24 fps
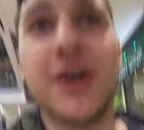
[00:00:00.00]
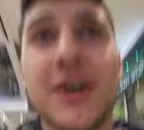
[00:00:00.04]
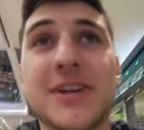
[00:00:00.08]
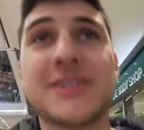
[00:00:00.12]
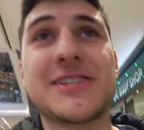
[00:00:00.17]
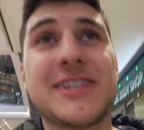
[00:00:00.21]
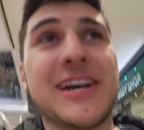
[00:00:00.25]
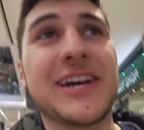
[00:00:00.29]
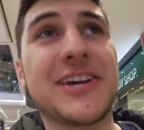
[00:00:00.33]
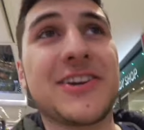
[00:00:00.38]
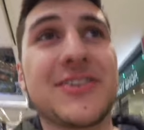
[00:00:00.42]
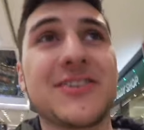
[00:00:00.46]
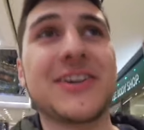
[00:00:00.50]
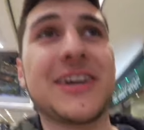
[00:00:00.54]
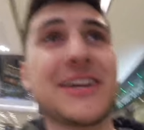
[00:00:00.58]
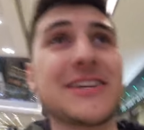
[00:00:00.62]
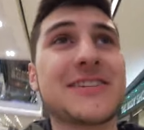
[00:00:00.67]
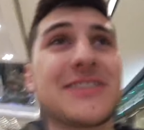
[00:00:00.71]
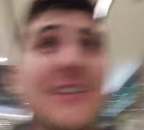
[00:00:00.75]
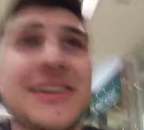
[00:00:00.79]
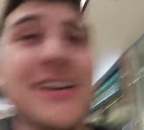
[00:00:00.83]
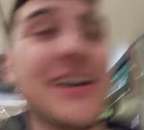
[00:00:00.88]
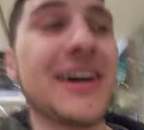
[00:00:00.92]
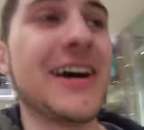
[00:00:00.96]
lost like
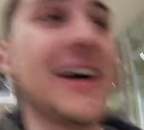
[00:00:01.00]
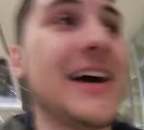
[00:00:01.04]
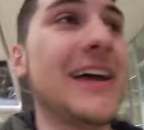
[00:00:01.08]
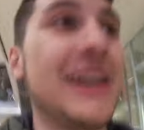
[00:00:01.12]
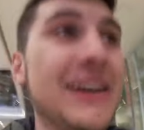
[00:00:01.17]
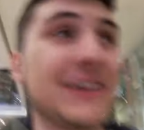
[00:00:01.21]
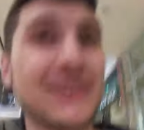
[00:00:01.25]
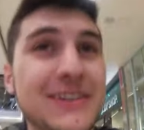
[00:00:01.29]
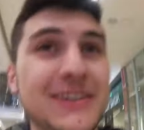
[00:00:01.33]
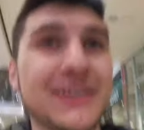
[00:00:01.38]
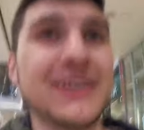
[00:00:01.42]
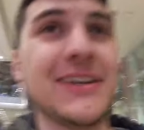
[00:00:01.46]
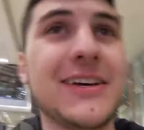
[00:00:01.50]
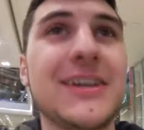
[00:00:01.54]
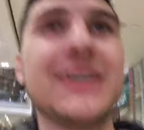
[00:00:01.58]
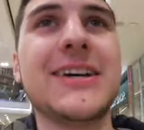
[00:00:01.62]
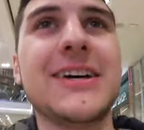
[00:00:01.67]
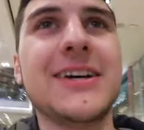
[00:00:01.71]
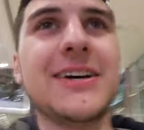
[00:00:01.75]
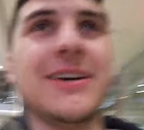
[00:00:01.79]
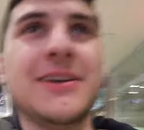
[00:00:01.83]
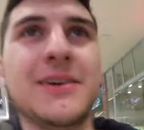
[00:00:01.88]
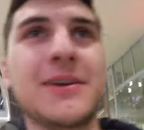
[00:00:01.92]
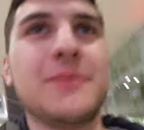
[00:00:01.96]
crazy and
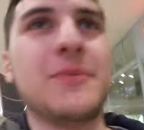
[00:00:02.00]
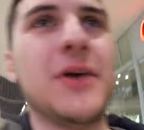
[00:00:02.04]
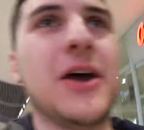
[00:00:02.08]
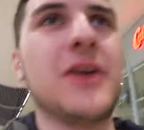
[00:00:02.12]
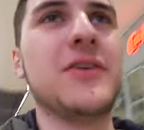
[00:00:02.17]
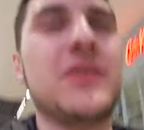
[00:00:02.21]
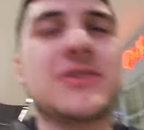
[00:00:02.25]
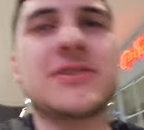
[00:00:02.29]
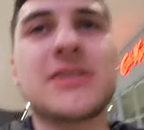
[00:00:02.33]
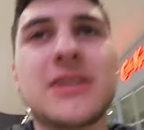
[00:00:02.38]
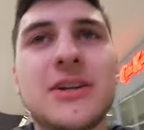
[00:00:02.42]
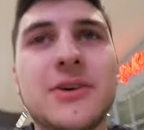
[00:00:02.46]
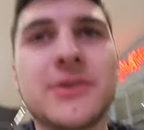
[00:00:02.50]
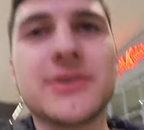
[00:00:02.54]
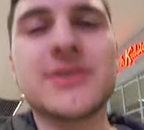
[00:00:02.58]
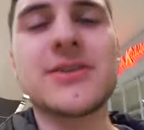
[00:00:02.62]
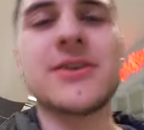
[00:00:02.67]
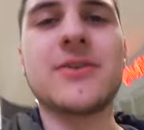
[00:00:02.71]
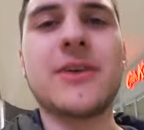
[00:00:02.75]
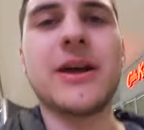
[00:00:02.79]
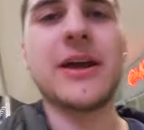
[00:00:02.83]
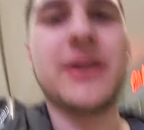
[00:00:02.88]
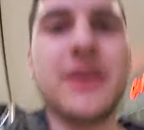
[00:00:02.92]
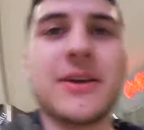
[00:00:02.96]
apparently it's
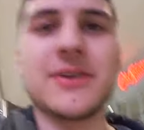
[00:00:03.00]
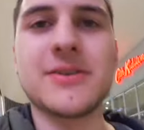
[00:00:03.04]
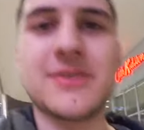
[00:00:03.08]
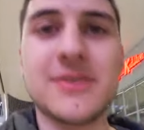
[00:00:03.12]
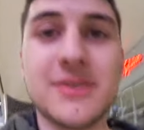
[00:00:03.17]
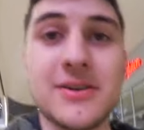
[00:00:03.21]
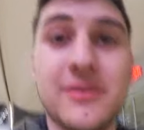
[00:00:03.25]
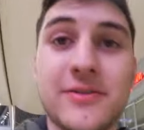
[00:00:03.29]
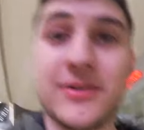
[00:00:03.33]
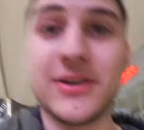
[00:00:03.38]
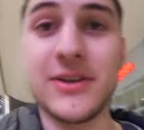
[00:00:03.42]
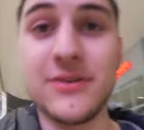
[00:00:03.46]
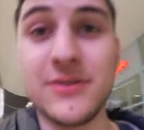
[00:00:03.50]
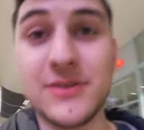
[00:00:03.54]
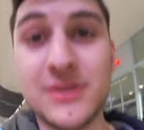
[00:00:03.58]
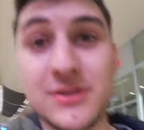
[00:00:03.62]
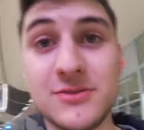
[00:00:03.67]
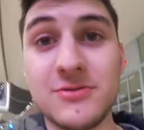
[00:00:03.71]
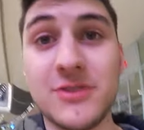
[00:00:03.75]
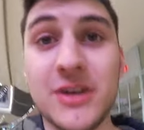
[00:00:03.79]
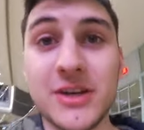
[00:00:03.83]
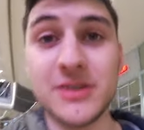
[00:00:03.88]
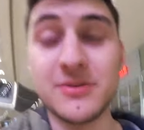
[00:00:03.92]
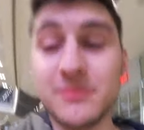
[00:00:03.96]
closed already, so I will give it a
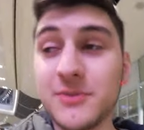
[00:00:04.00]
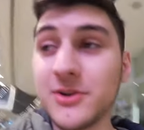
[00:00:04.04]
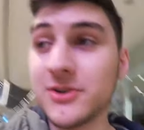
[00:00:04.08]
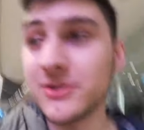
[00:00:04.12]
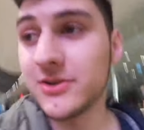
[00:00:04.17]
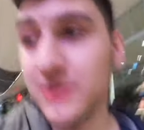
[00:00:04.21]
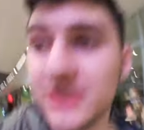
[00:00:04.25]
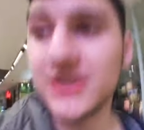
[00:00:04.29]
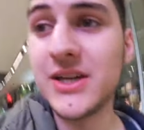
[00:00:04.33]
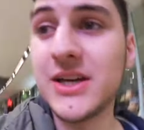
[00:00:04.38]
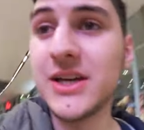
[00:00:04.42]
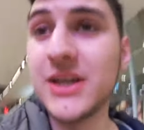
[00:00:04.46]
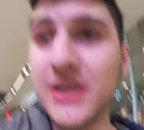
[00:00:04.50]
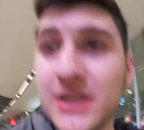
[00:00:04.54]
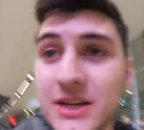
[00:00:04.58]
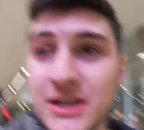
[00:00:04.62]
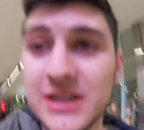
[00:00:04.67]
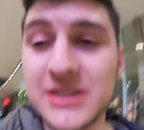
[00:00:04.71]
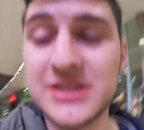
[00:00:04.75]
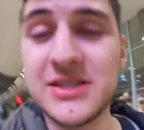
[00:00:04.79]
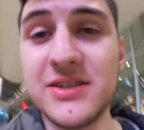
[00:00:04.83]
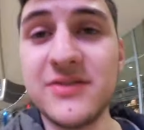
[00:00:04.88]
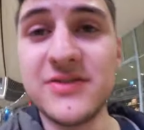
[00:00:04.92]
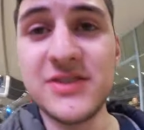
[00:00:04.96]
try tomorrow.
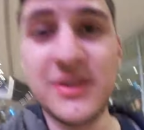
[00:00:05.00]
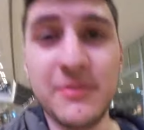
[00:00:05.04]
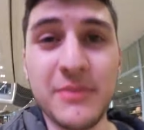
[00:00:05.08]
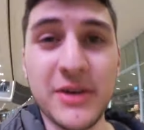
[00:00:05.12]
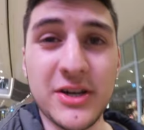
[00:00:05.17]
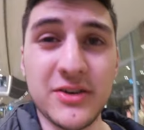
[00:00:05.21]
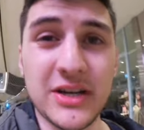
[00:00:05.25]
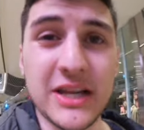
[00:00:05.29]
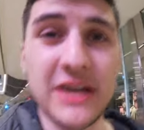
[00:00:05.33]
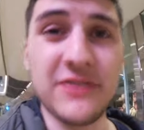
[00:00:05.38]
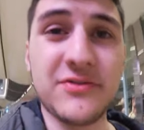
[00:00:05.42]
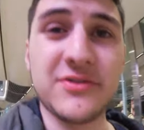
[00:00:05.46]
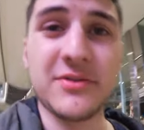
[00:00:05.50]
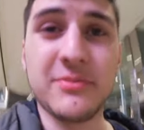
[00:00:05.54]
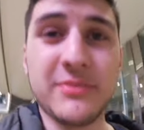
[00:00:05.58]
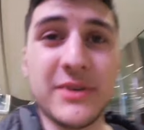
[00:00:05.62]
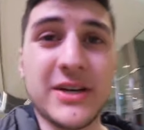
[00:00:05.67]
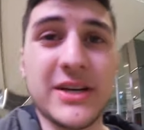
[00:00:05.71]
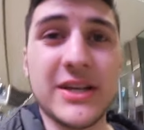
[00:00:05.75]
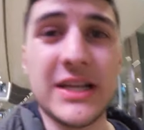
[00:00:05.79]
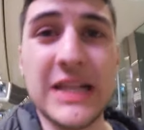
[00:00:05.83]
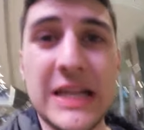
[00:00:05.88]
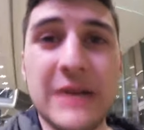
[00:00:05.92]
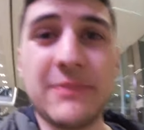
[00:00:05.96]
I still have some battery left on
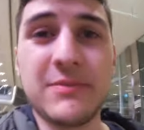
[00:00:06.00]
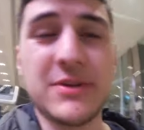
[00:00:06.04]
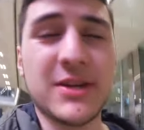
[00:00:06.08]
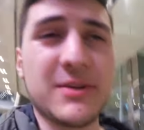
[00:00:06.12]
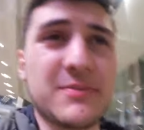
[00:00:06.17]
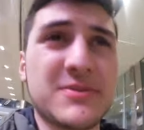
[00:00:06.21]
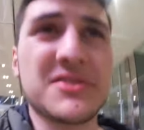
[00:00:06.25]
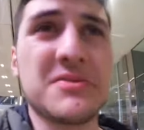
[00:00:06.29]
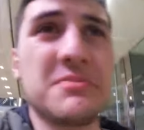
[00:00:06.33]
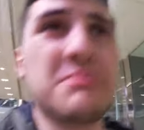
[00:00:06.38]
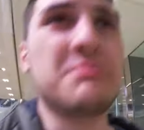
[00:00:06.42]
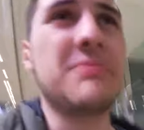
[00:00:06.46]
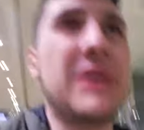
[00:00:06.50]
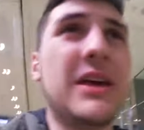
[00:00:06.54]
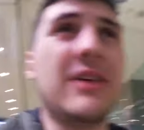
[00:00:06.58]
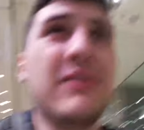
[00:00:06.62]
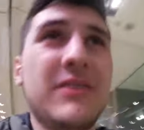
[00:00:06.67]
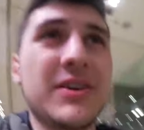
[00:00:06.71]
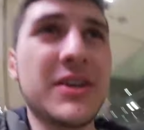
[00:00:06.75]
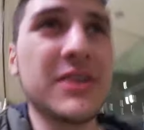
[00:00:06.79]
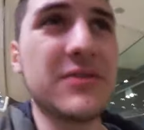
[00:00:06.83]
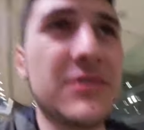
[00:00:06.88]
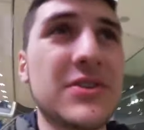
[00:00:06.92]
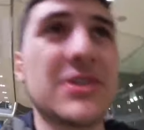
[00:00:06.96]
my laptop, so
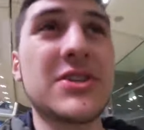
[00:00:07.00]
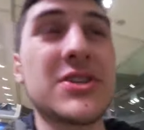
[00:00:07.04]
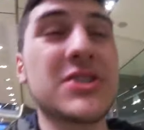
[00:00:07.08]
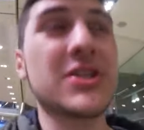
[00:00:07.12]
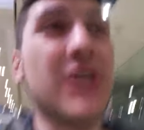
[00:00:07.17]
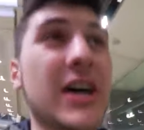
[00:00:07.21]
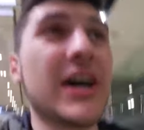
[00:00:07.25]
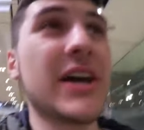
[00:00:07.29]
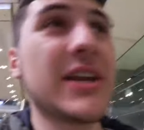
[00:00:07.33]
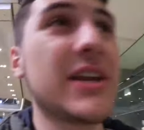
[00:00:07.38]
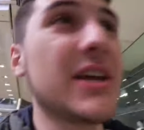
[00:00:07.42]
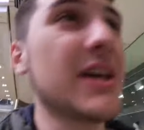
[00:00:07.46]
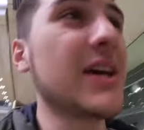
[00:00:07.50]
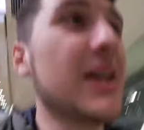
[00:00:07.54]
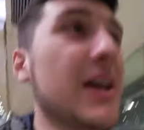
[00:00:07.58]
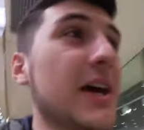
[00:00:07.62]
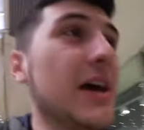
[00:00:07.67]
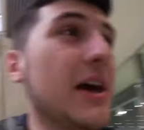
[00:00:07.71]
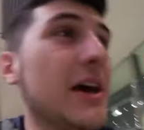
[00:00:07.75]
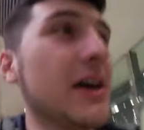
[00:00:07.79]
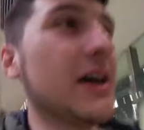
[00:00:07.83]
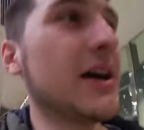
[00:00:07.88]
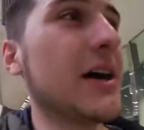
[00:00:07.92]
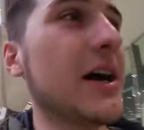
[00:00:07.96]
maybe give it a shot.
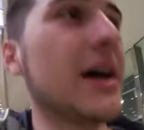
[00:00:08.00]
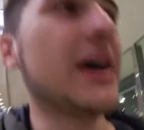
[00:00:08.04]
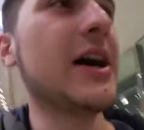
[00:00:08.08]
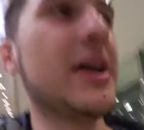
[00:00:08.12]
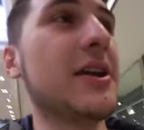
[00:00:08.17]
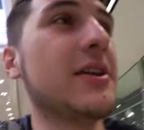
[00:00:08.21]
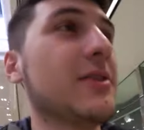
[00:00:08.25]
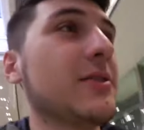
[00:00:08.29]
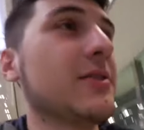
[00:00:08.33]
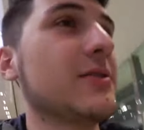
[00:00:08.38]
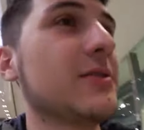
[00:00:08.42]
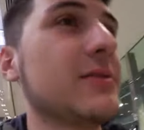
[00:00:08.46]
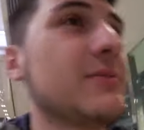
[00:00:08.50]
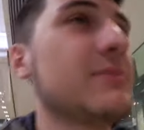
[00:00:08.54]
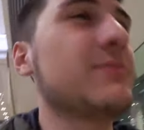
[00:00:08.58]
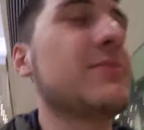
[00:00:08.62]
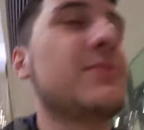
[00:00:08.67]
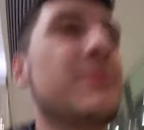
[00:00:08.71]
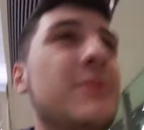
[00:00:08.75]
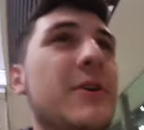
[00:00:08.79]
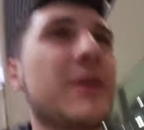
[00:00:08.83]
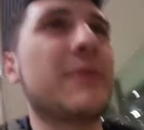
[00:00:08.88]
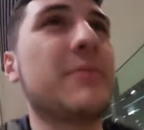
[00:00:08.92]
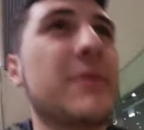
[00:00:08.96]
I don't know,
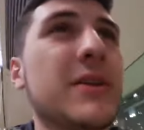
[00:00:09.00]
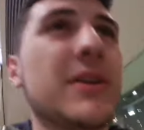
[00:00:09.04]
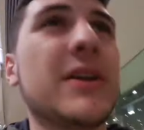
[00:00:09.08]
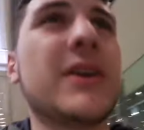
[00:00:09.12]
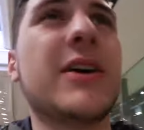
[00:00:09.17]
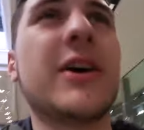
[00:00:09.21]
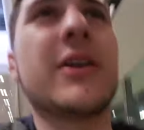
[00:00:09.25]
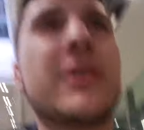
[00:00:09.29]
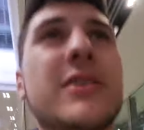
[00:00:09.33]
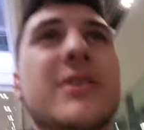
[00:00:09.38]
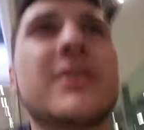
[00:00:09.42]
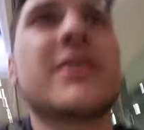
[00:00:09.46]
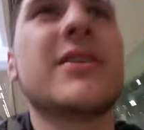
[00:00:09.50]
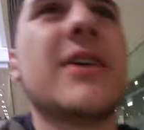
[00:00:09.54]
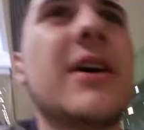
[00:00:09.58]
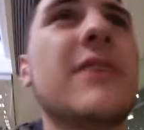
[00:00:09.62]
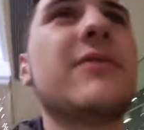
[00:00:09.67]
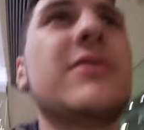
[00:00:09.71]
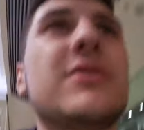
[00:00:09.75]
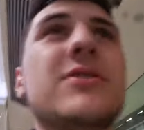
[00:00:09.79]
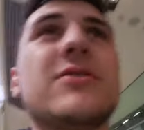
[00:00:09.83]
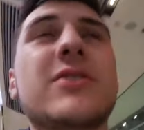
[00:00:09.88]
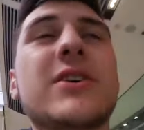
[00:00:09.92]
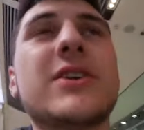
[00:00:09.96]
probably not. I
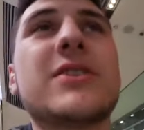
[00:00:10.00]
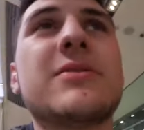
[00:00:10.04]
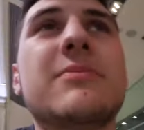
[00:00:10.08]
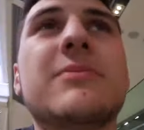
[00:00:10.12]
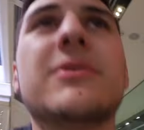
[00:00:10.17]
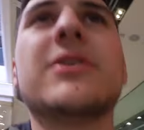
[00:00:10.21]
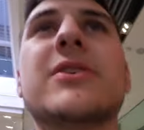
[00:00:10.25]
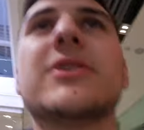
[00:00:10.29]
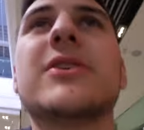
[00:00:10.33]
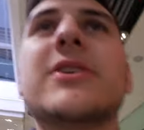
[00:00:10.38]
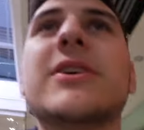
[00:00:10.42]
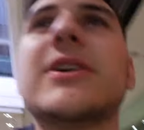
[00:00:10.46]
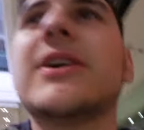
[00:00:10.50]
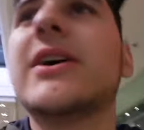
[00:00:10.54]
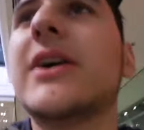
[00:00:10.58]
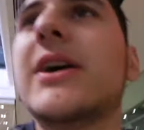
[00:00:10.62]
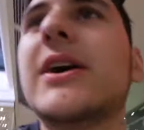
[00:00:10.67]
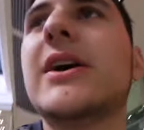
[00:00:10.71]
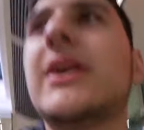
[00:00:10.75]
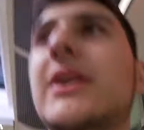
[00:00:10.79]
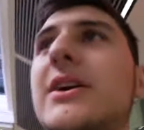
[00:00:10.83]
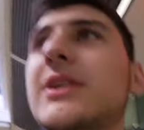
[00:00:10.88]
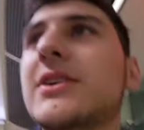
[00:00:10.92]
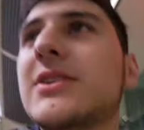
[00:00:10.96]
will try tomorrow
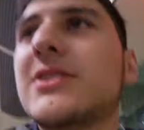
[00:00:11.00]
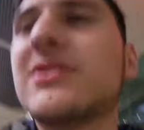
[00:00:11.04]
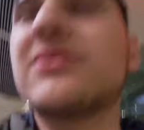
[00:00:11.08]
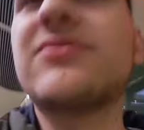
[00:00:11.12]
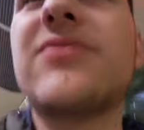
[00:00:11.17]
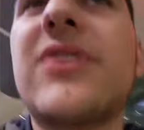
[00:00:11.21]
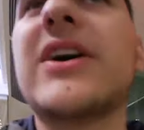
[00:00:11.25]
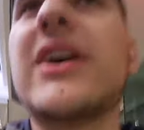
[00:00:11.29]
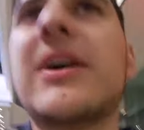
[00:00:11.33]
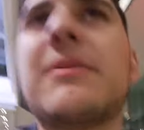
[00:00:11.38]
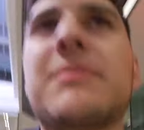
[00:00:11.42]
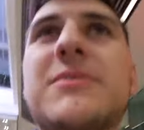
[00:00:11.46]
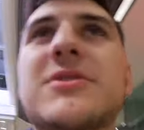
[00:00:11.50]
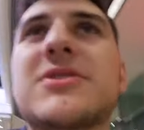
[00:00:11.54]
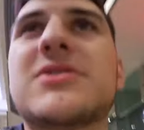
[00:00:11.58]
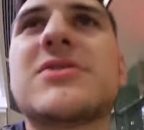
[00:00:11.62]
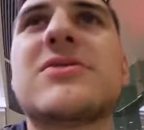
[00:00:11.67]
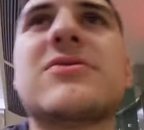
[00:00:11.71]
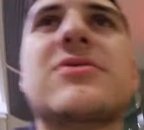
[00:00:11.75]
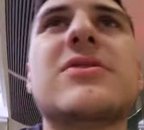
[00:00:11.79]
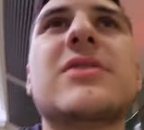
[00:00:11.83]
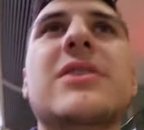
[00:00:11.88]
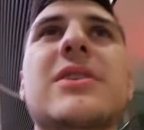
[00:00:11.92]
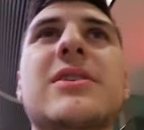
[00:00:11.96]
to fire up the
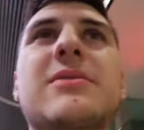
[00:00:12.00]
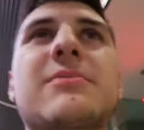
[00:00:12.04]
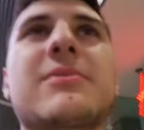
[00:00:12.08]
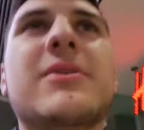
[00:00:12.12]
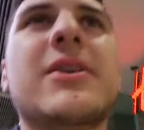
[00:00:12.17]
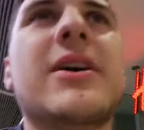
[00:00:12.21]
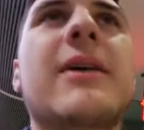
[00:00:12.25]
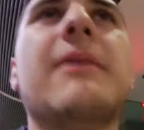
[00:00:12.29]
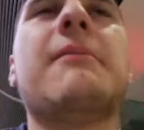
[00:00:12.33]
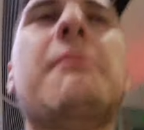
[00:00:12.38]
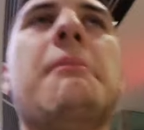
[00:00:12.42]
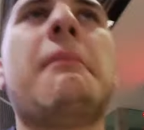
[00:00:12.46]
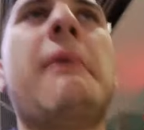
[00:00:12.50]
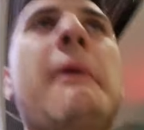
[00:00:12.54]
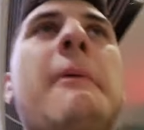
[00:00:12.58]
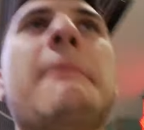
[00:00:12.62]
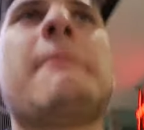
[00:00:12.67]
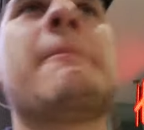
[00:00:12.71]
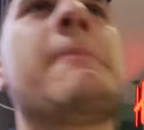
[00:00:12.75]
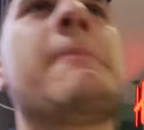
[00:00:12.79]
stream. Um,